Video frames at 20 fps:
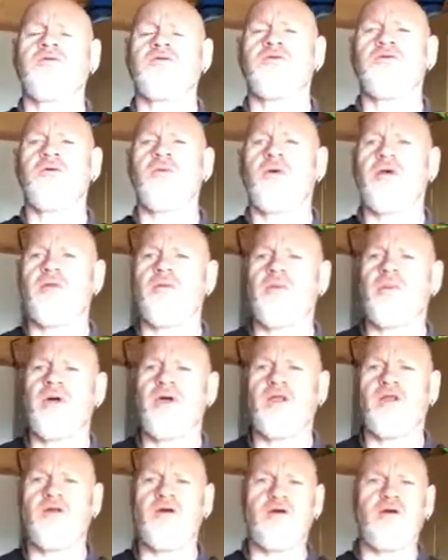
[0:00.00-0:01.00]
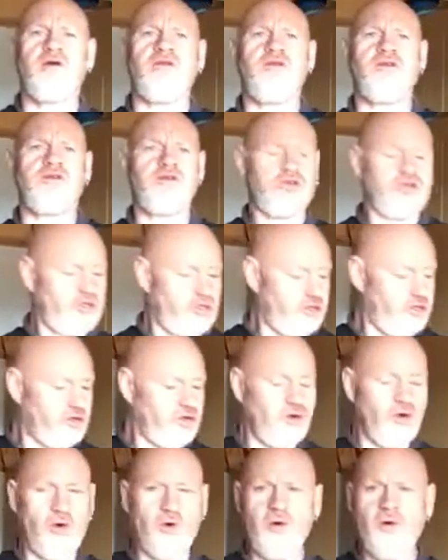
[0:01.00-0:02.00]
Sorry about the bad light, I'll need to shut the
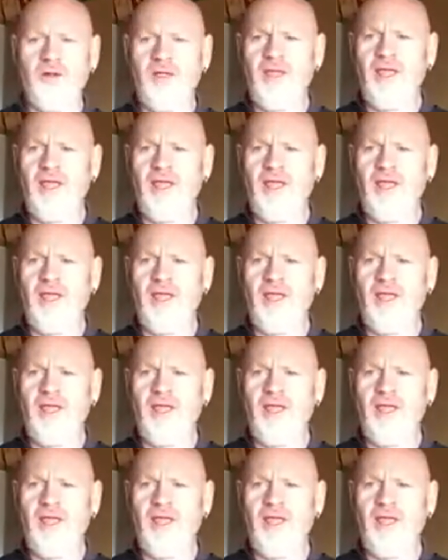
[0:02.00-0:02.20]
door.